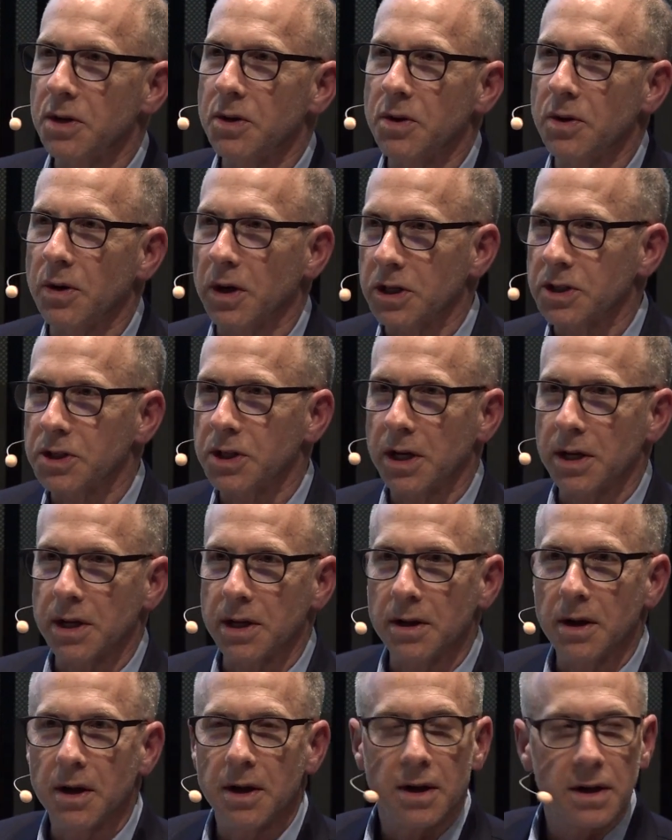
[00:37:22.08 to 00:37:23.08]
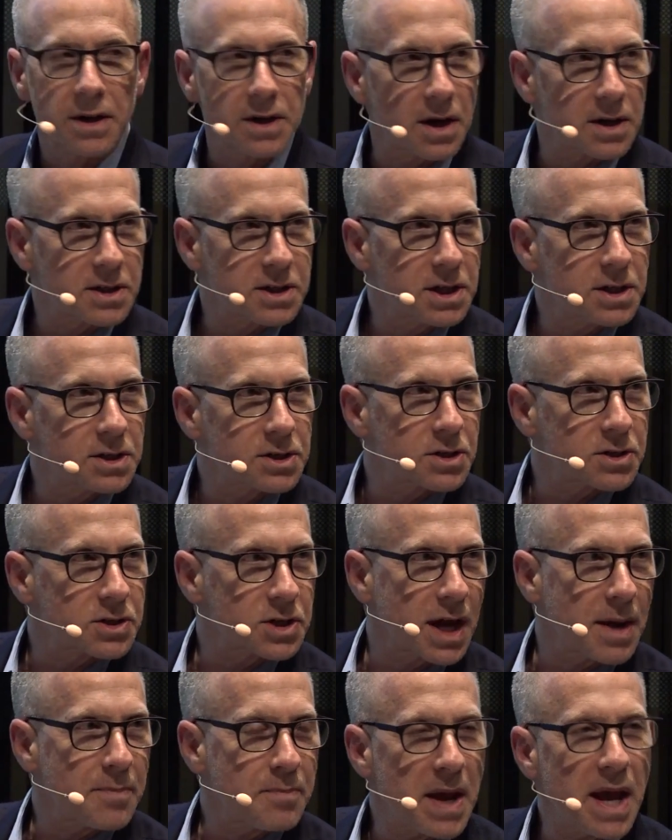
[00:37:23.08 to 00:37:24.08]
in New York City, teachers
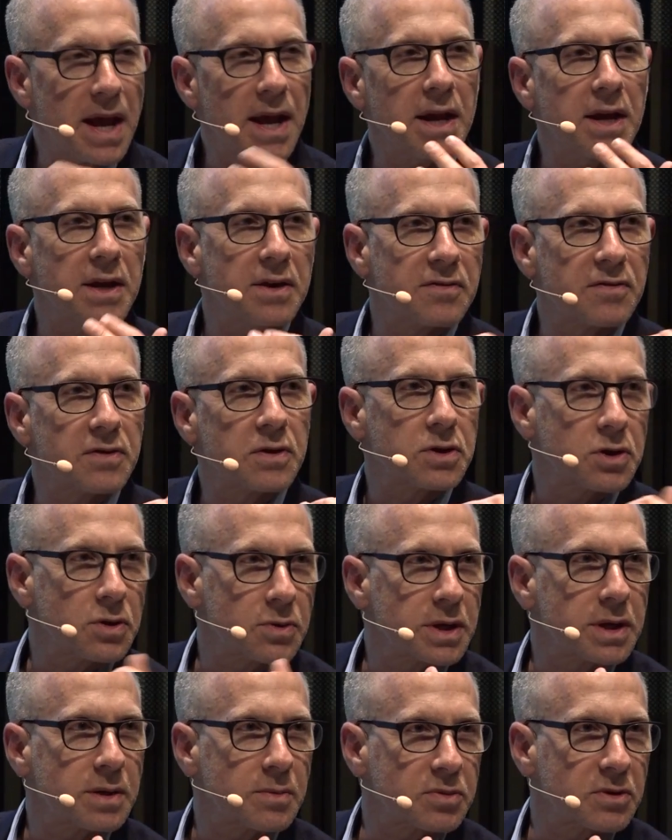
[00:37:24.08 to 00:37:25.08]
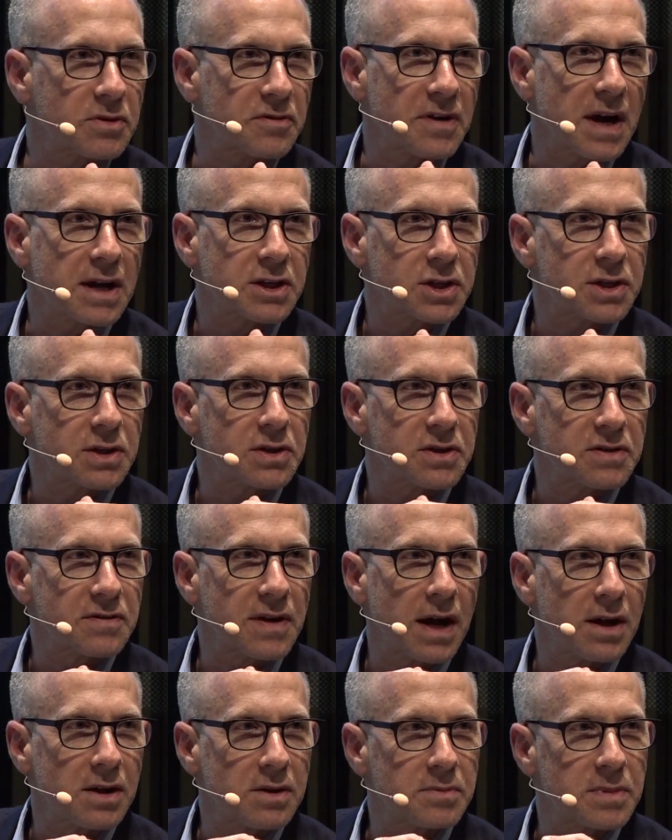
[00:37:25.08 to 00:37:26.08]
get paid for doing professional
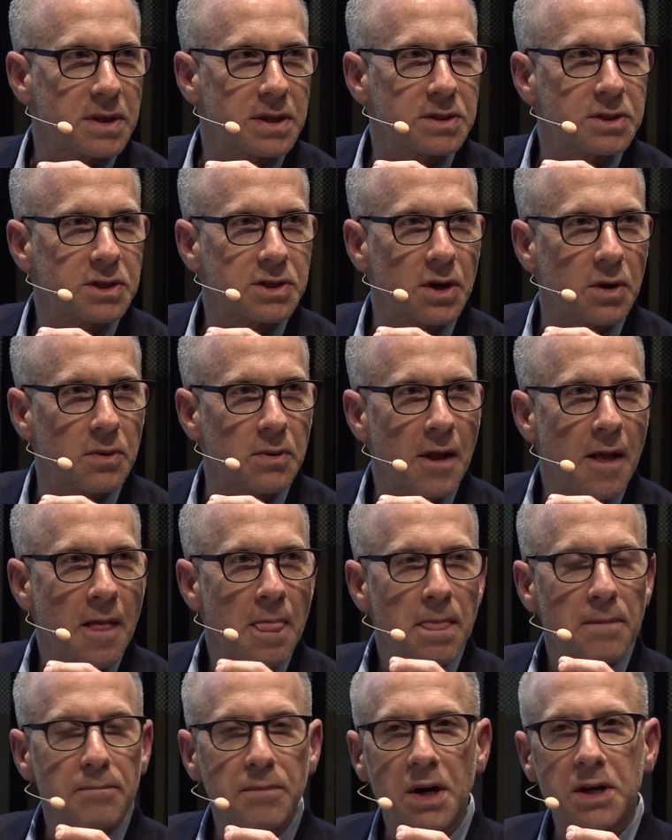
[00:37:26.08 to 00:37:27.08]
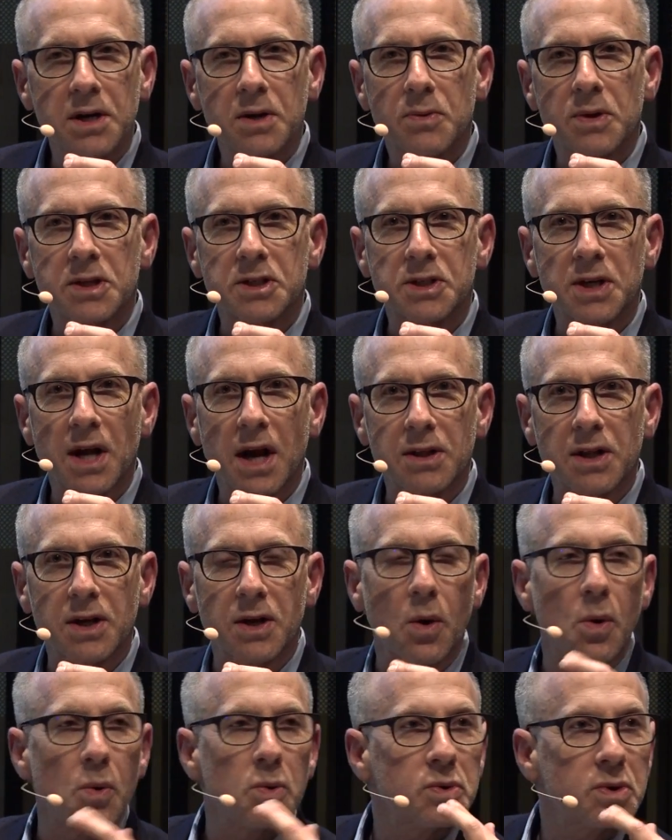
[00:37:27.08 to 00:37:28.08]
development. So money was not
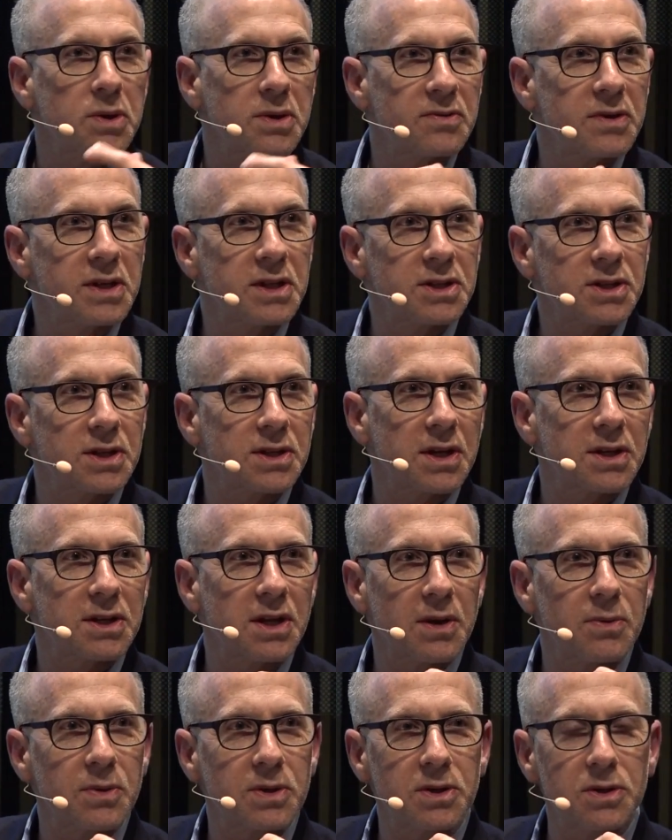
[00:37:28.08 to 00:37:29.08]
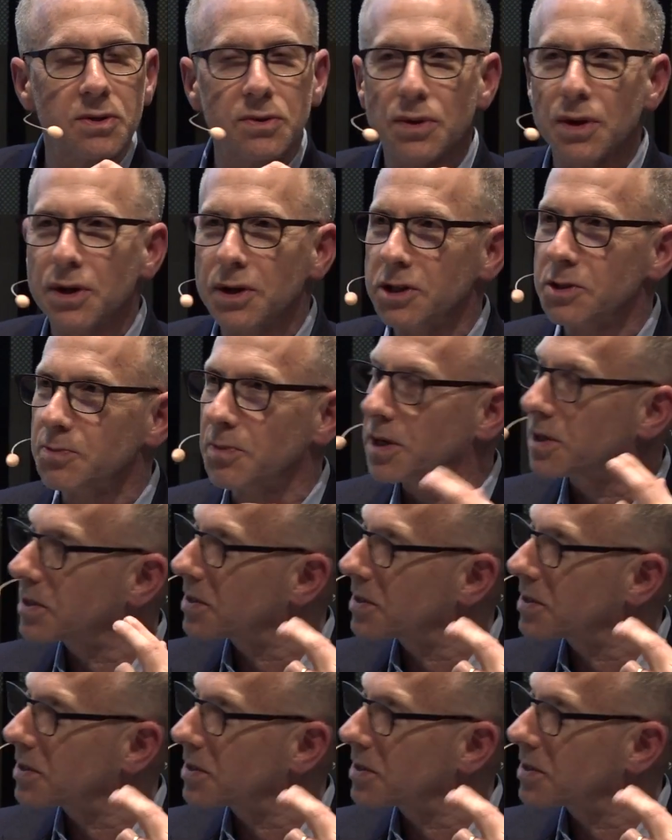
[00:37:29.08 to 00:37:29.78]
the only reason that they would do things, but